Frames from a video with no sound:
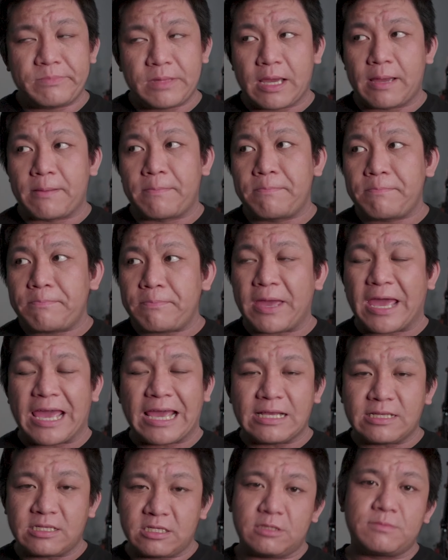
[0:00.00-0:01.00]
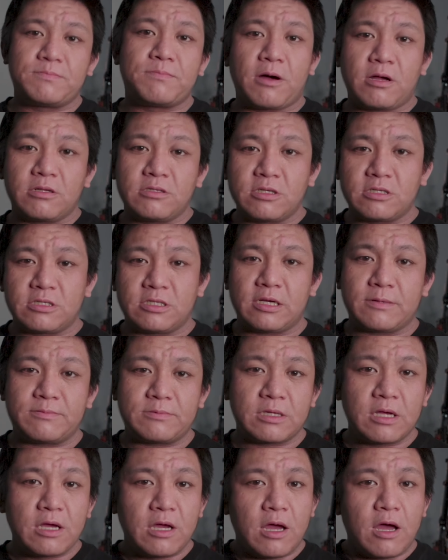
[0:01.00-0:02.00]
yeah paid
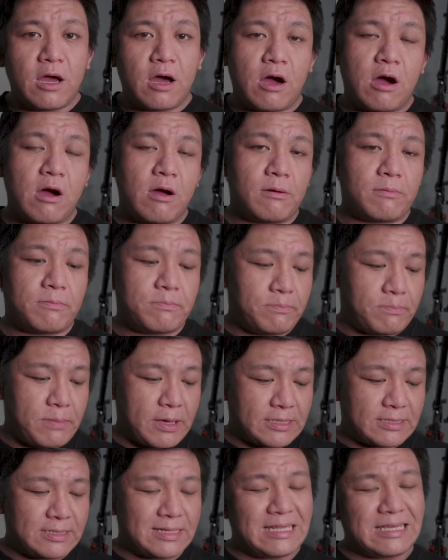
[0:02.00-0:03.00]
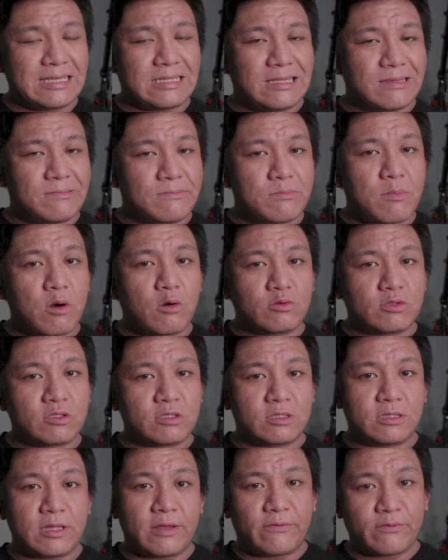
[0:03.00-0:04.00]
sponsorships are basically the
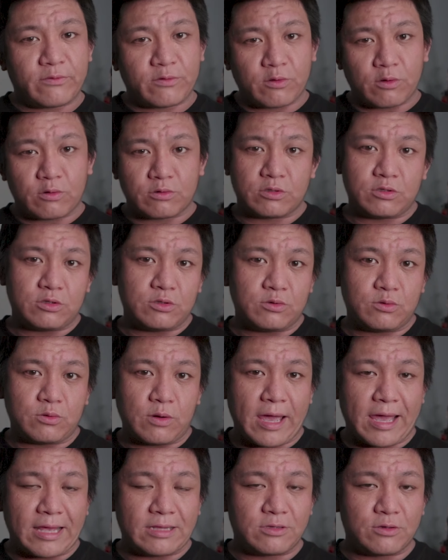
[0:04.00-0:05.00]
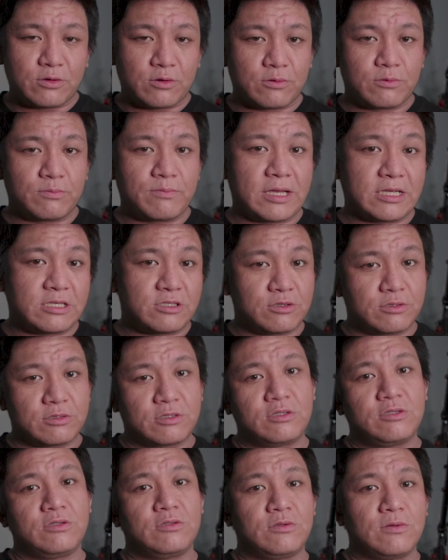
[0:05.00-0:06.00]
most difficult to handle. Make sure
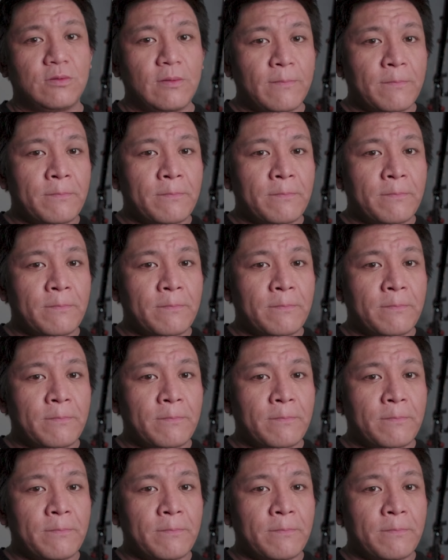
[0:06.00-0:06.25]
to